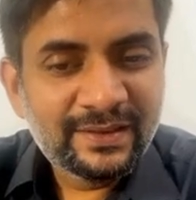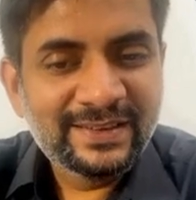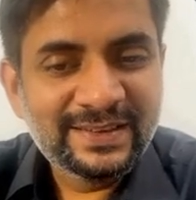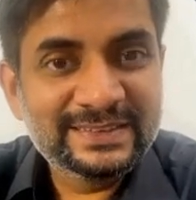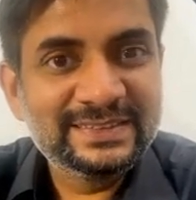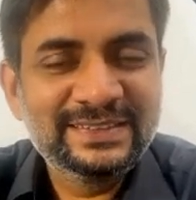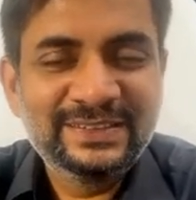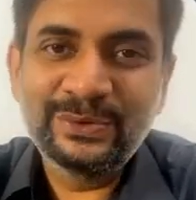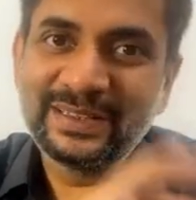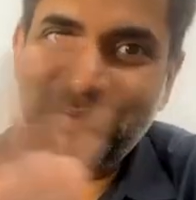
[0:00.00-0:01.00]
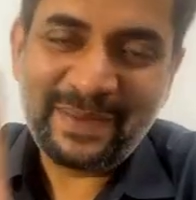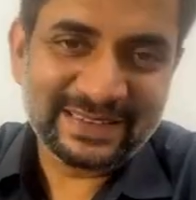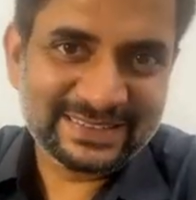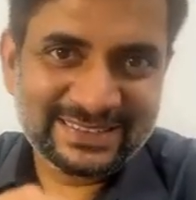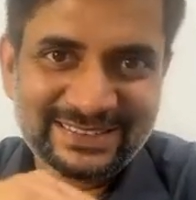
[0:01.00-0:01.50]
It's doing the
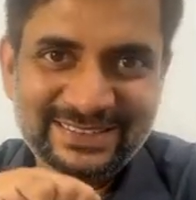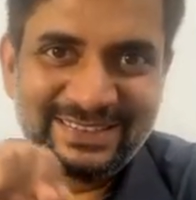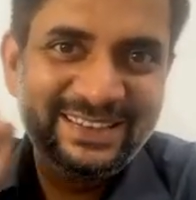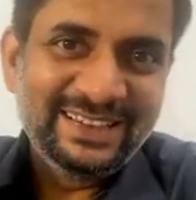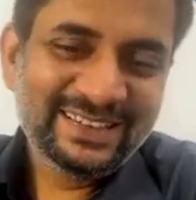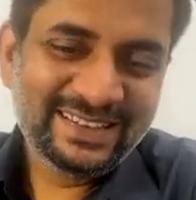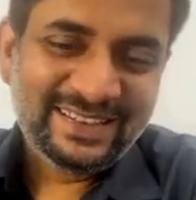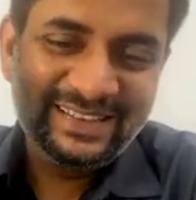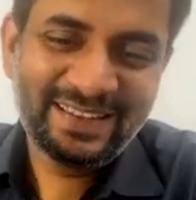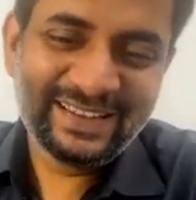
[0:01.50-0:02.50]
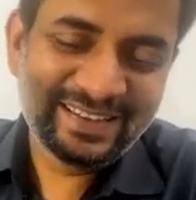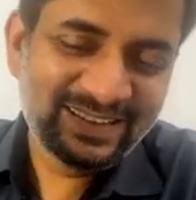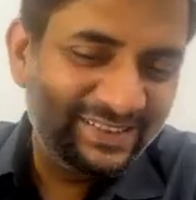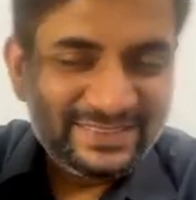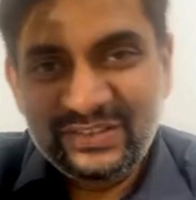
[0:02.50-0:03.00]
magic,
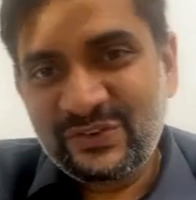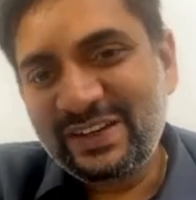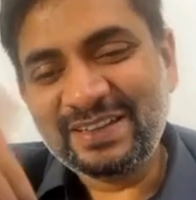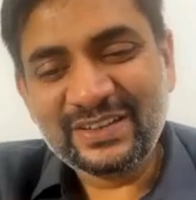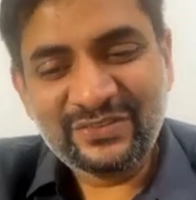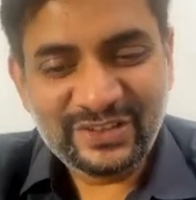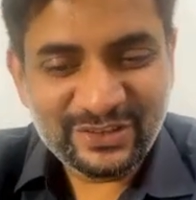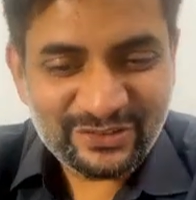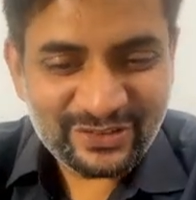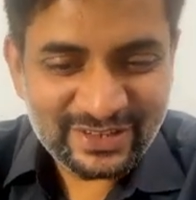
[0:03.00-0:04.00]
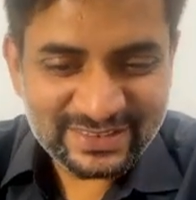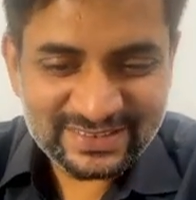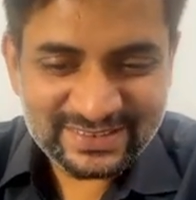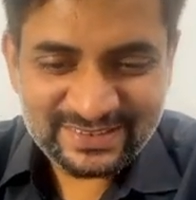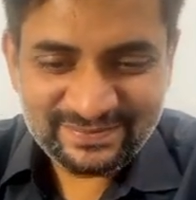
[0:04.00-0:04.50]
creating or generating the video for us.